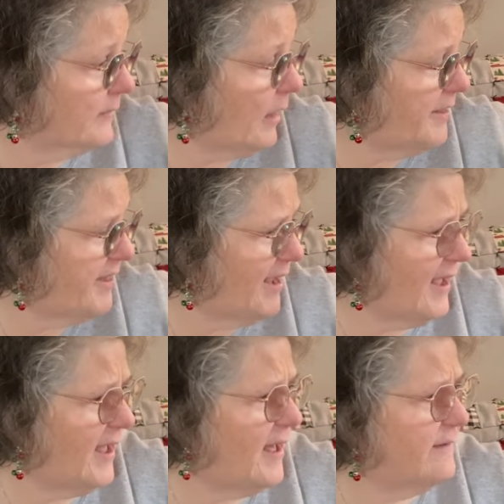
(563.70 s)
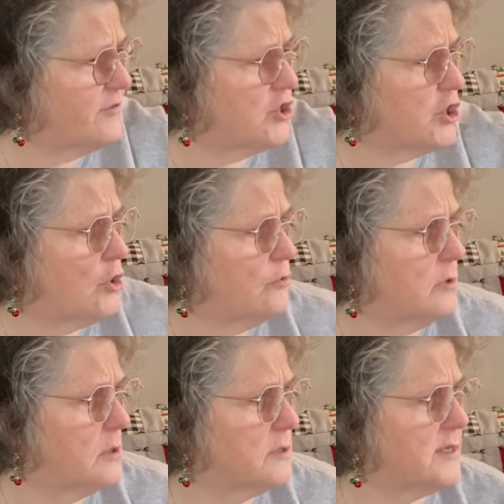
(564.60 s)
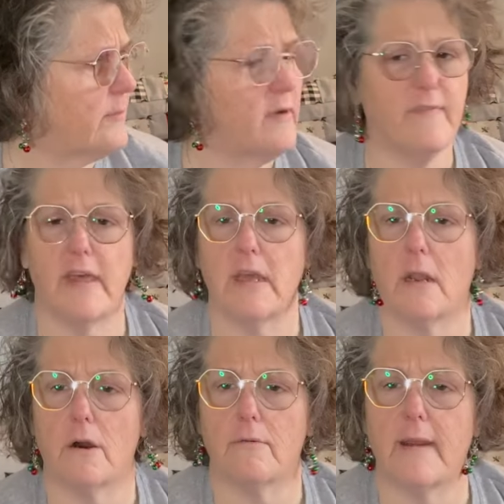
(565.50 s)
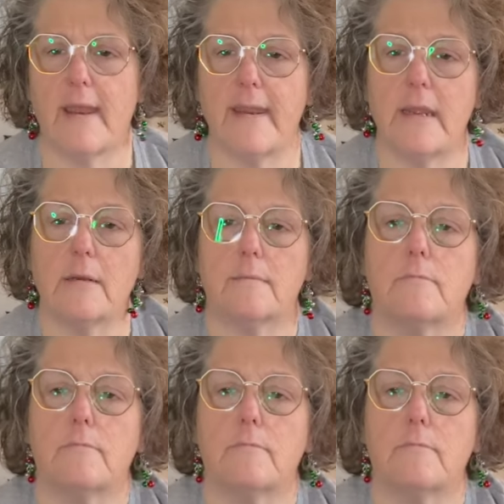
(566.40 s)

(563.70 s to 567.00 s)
I think I have shown some of it already.